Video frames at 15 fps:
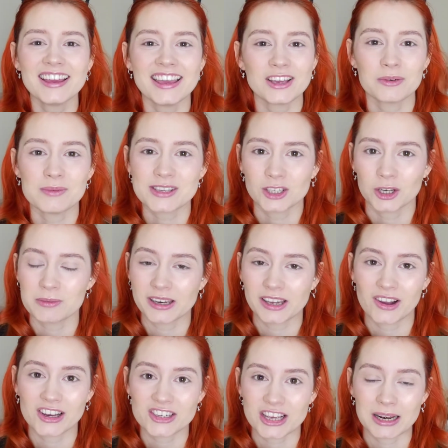He got me so many
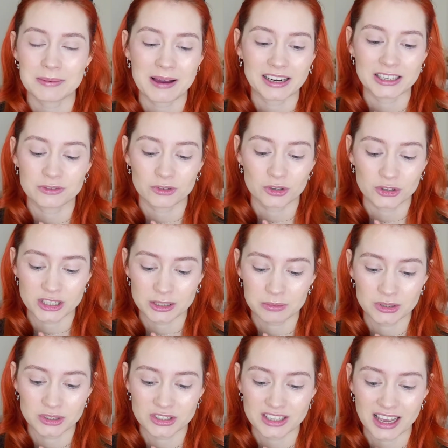eyeshadow palettes for
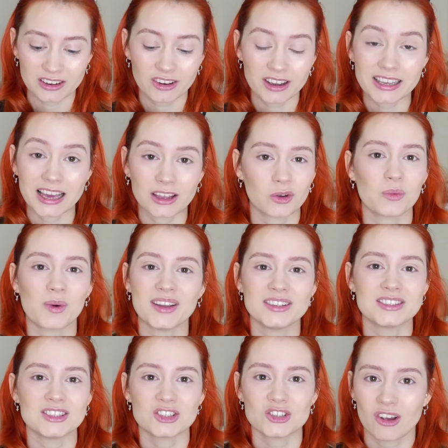Christmas, and I cannot wait
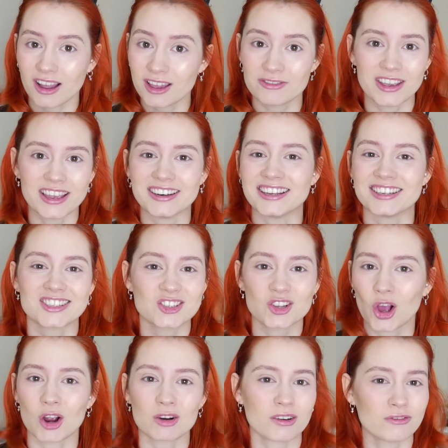to dive in and
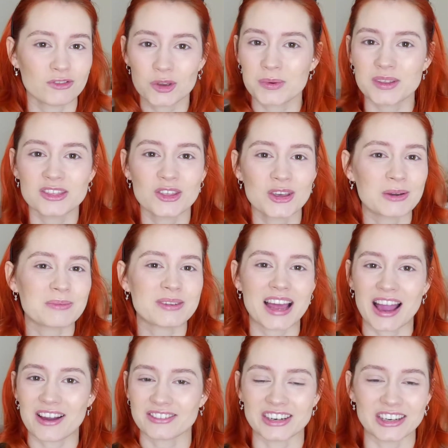start reviewing them and
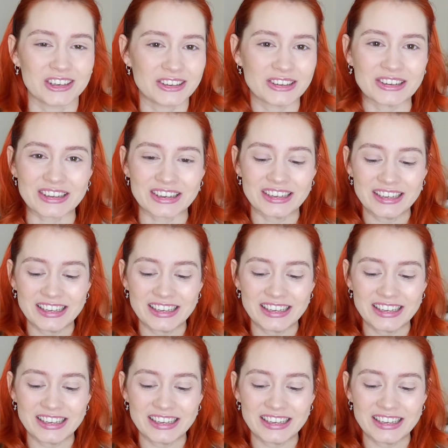having a look.